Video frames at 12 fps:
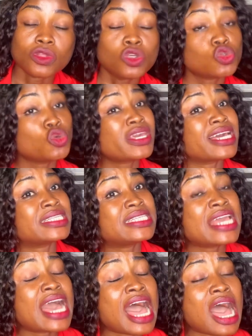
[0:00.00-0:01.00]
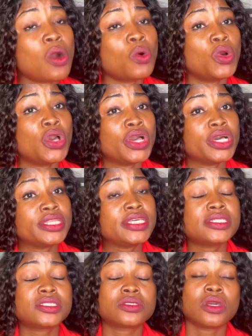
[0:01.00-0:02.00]
So you can see how
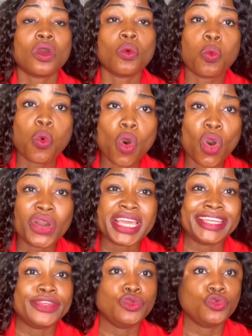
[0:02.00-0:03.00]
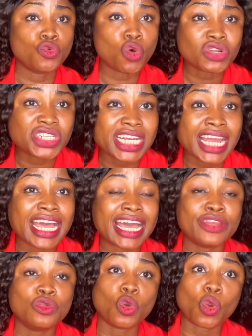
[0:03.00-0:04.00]
this war in Russia
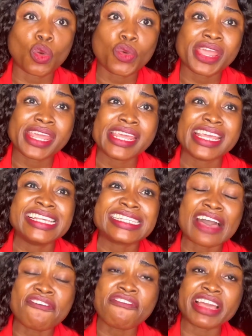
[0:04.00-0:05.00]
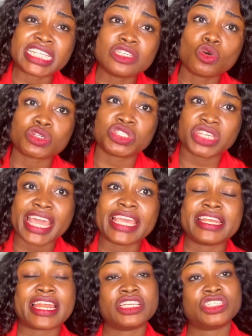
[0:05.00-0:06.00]
and Ukraine is affecting us here
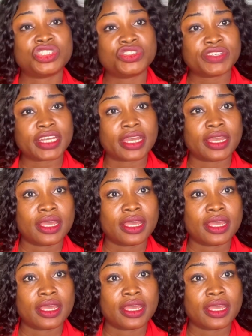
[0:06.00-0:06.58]
in Nigeria.